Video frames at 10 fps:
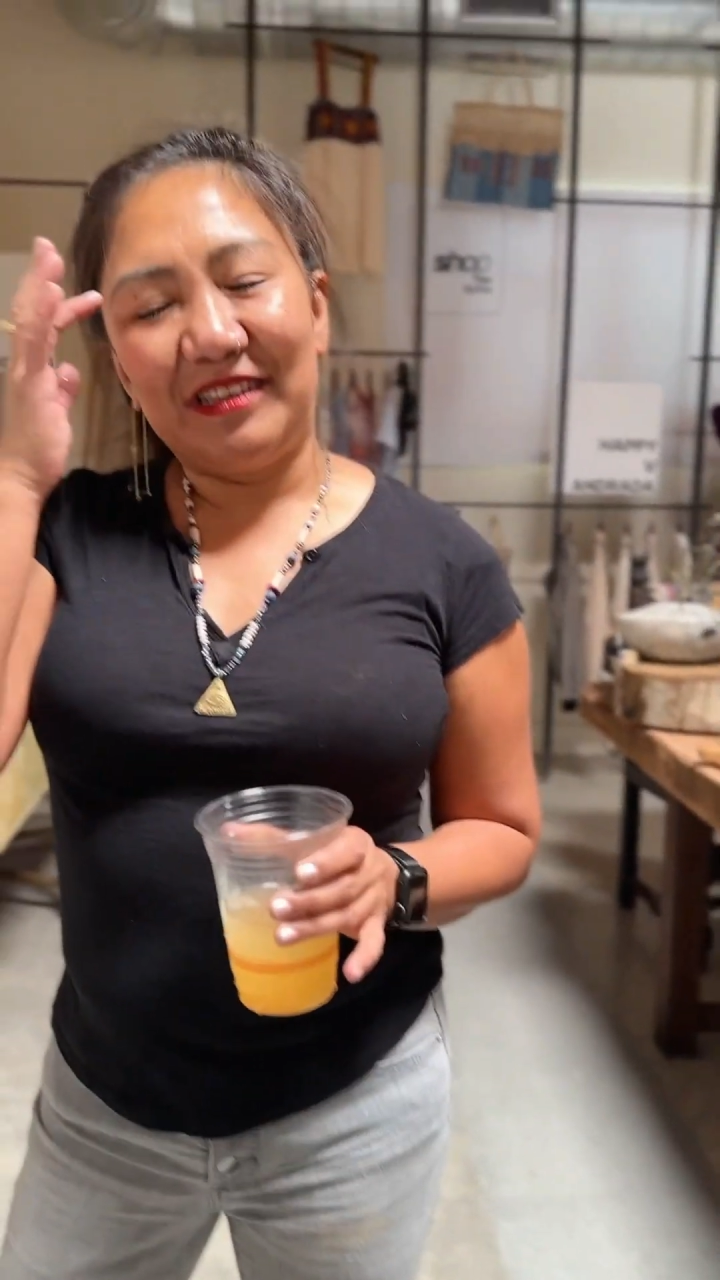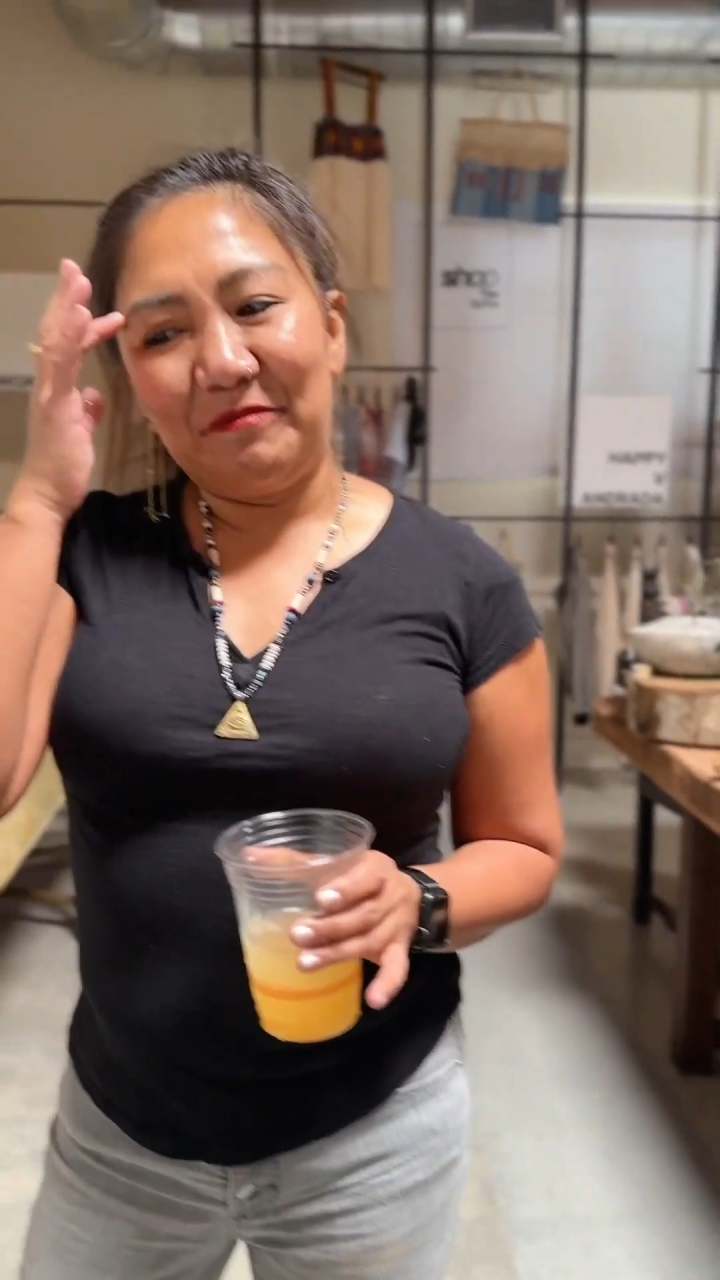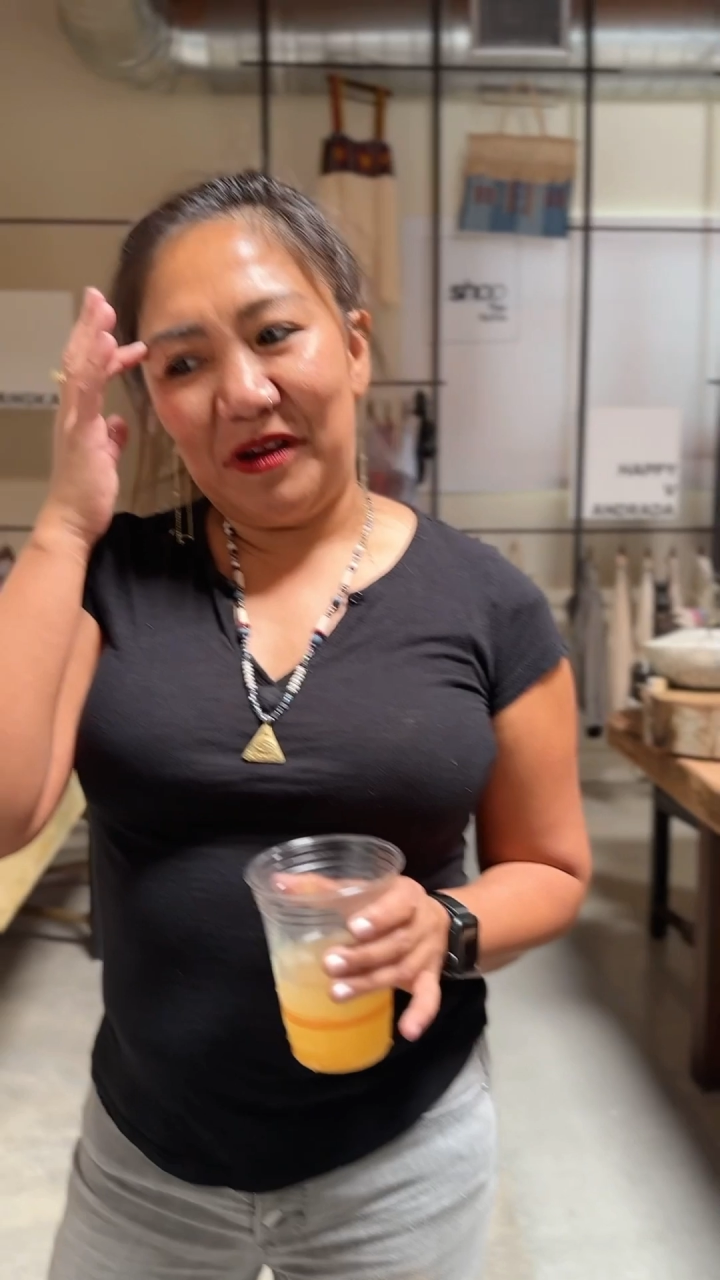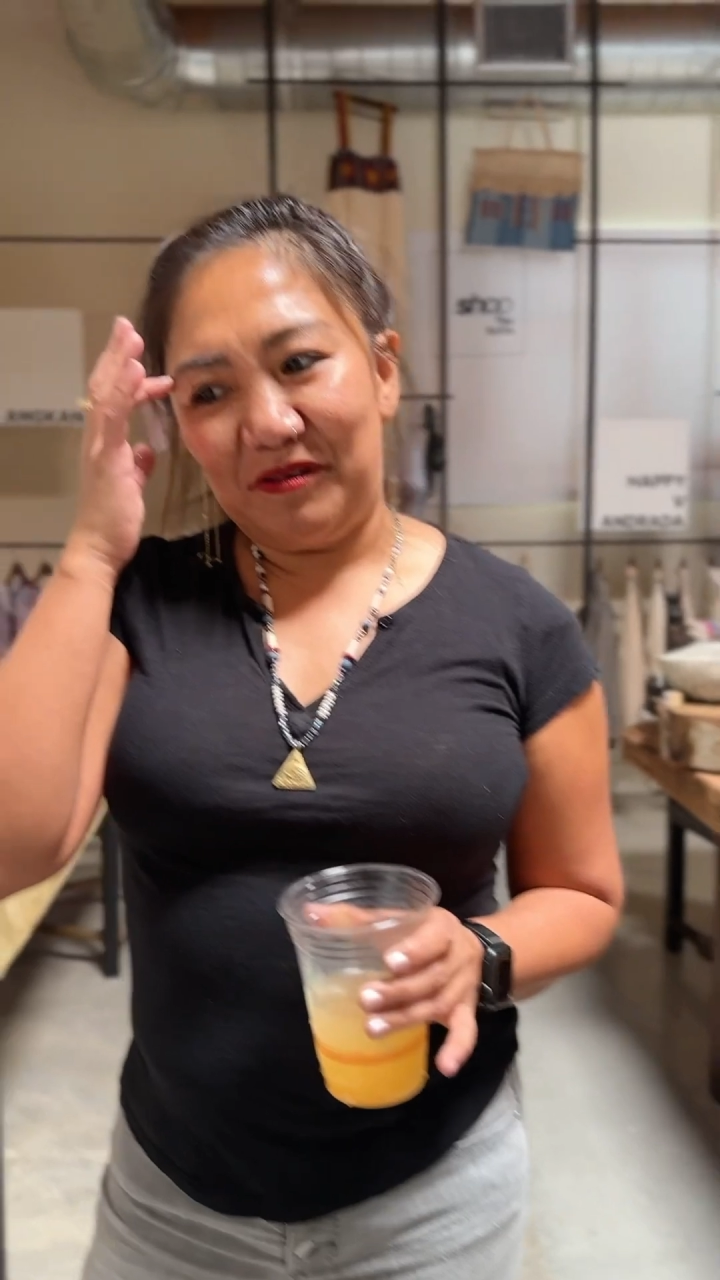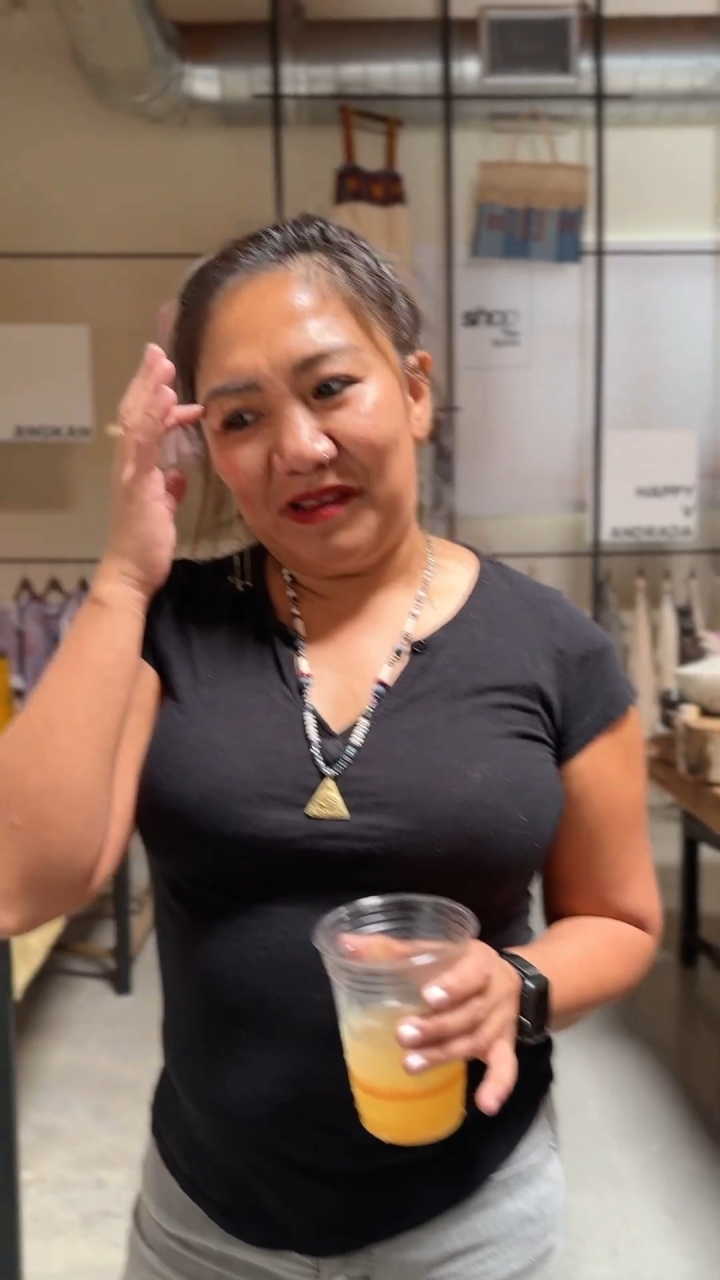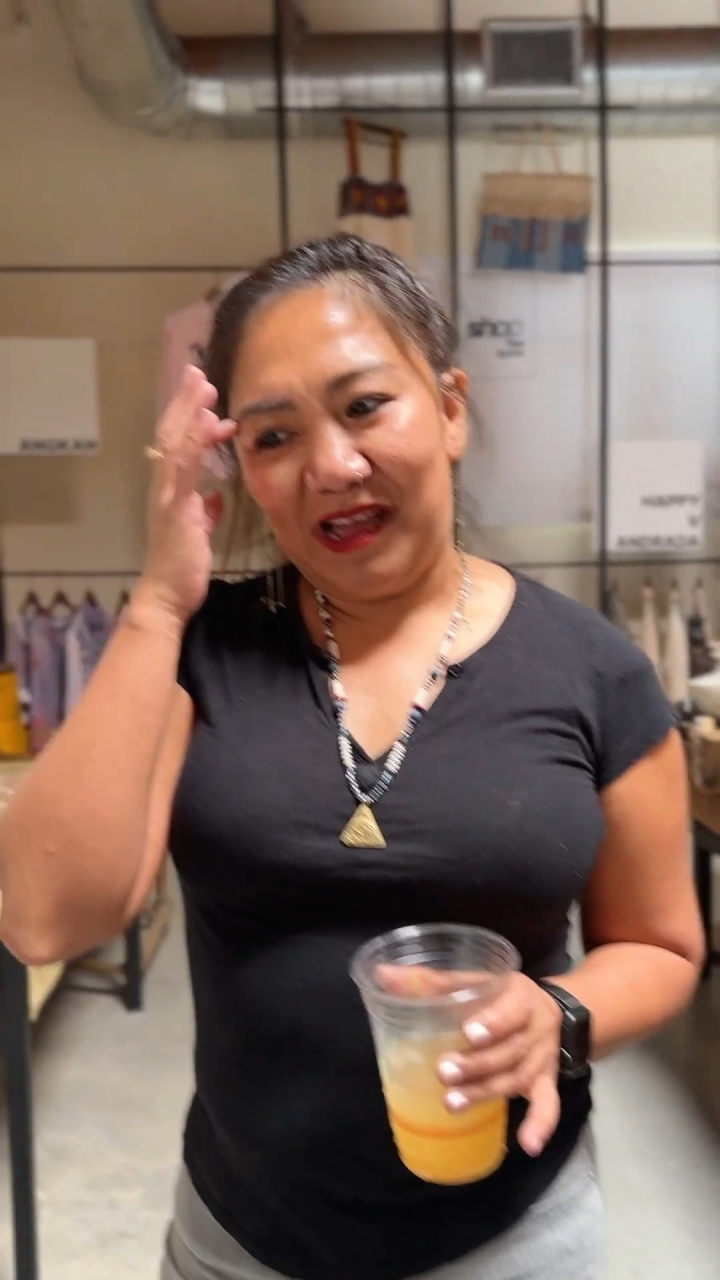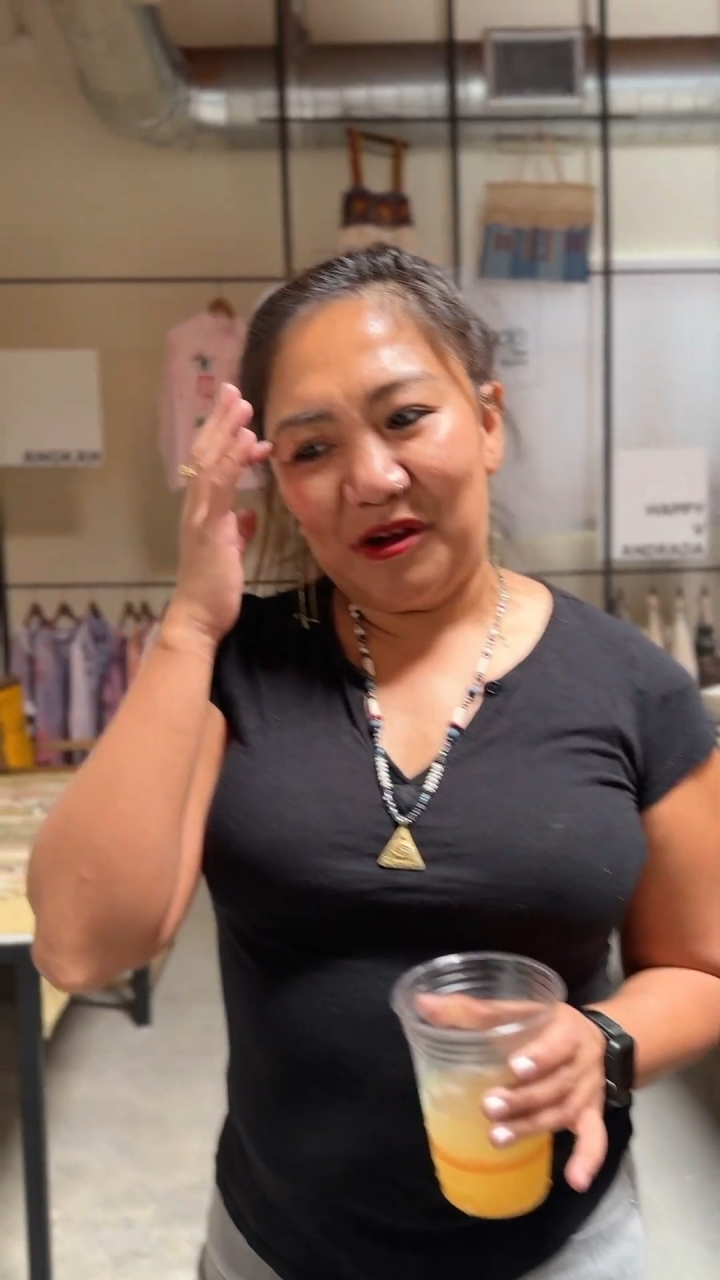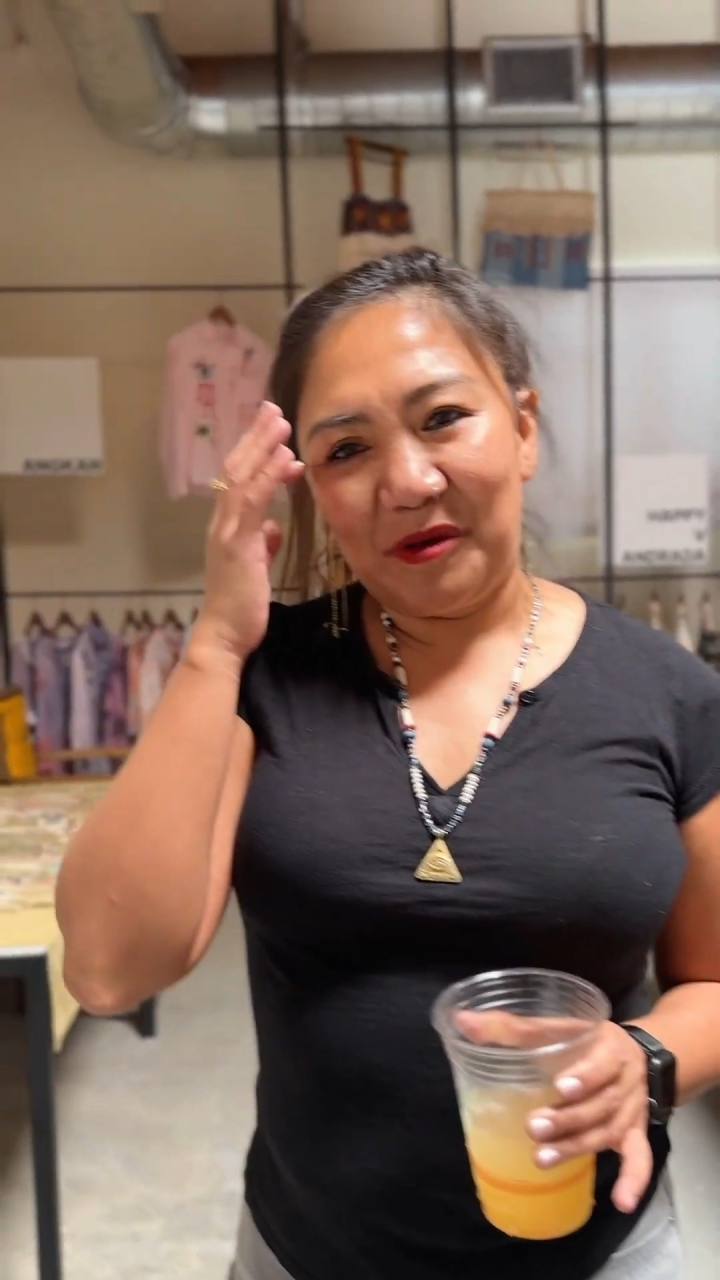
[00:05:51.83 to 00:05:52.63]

about how